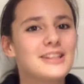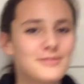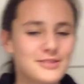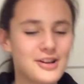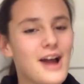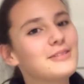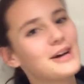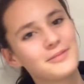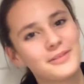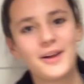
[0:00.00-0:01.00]
subscribe
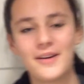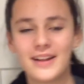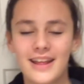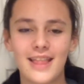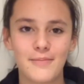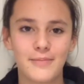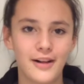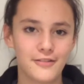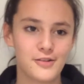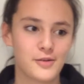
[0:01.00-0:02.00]
down below and hit that
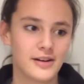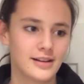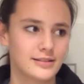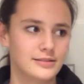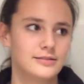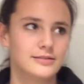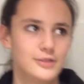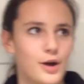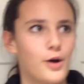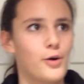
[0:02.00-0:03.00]
bell if you want to
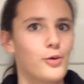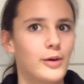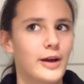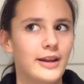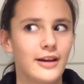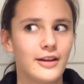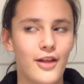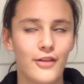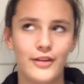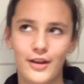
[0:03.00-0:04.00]
know when
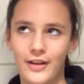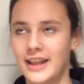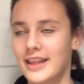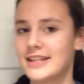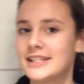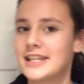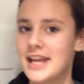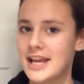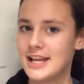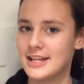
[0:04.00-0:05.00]
another video like this
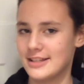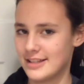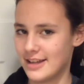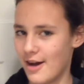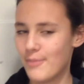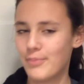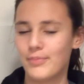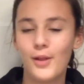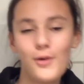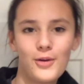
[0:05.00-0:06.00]
is
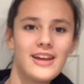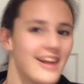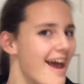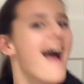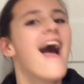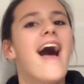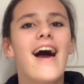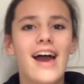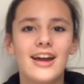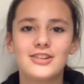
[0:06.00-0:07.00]
uploaded.
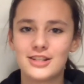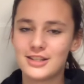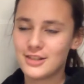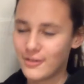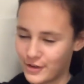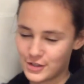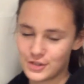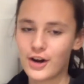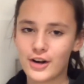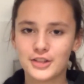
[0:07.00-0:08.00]
And just for
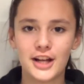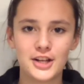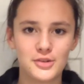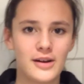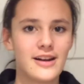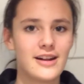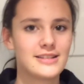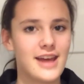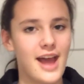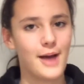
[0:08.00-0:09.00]
starters, I just wanted to
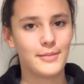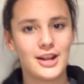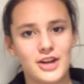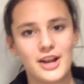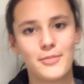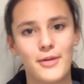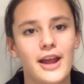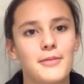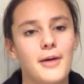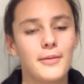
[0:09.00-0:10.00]
say I'm not trying to
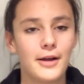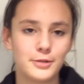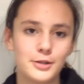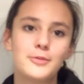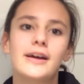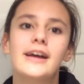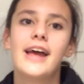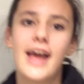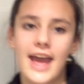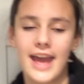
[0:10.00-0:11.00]
brag about my room
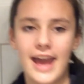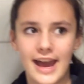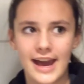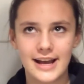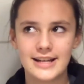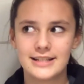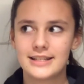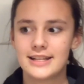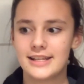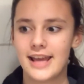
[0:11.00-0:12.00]

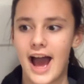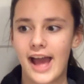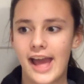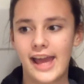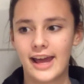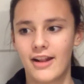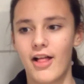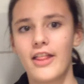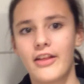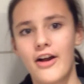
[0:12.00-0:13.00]
and yeah, and a
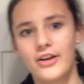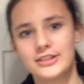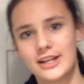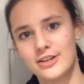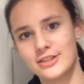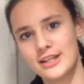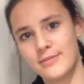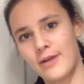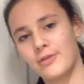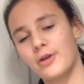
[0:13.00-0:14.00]
lot of the colors that you'll see
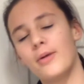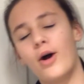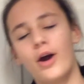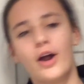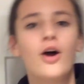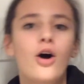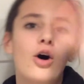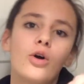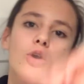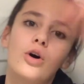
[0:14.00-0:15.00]
in my room are
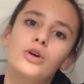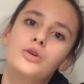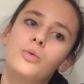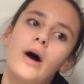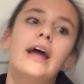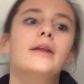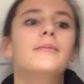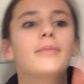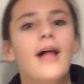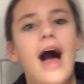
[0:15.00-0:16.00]
gold, white,
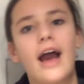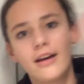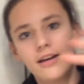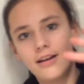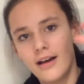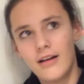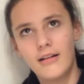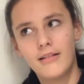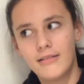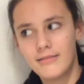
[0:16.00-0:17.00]
black,
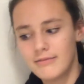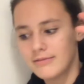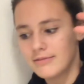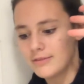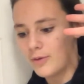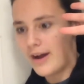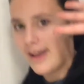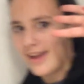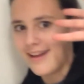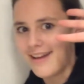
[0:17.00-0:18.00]

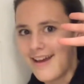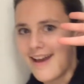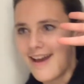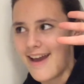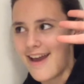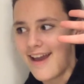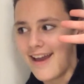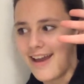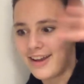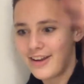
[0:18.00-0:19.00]
white,
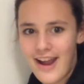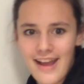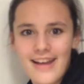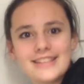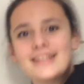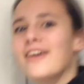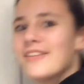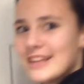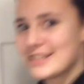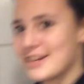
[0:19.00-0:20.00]
and So
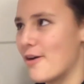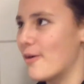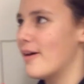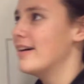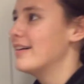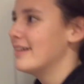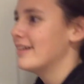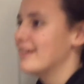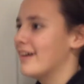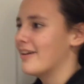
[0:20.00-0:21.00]
let's. You said go. white
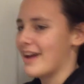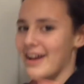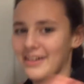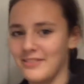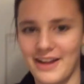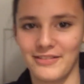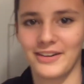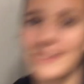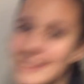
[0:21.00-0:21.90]
twice. Okay, whatever.